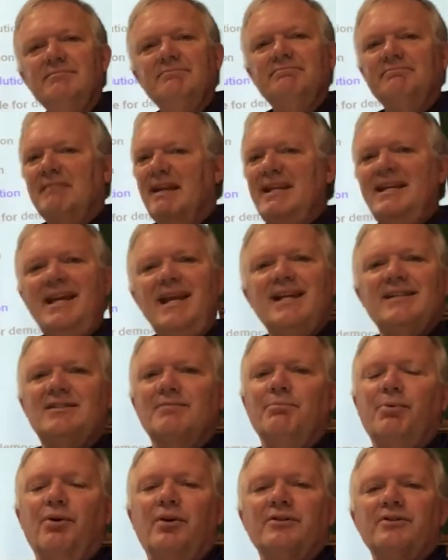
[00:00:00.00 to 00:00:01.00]
they can't
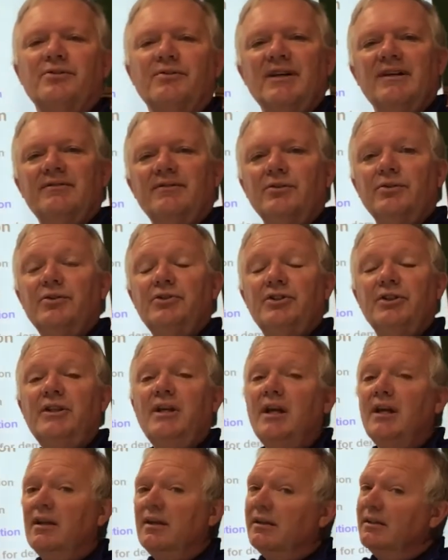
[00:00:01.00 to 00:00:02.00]
support the revolution.
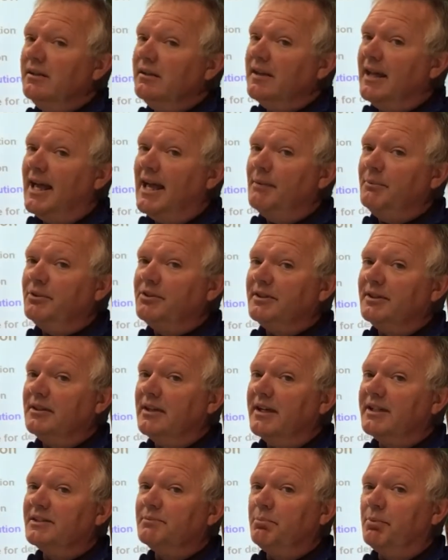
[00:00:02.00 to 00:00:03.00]
Hamilton
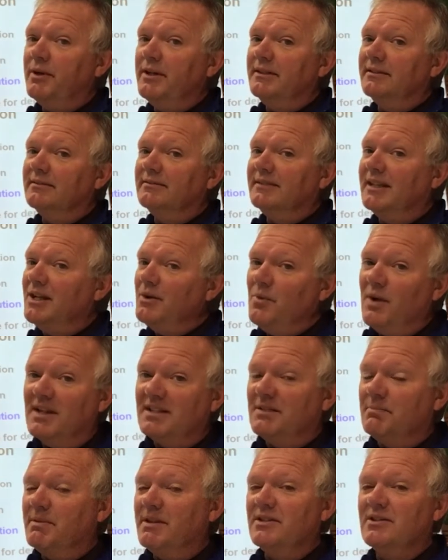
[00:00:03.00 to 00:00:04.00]
likes Britain. He wants
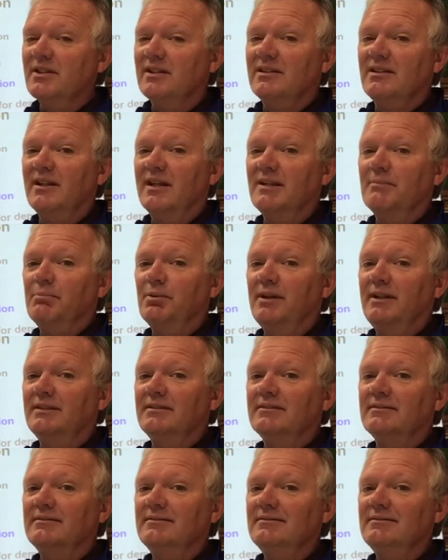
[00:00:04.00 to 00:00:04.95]
to be just like Britain.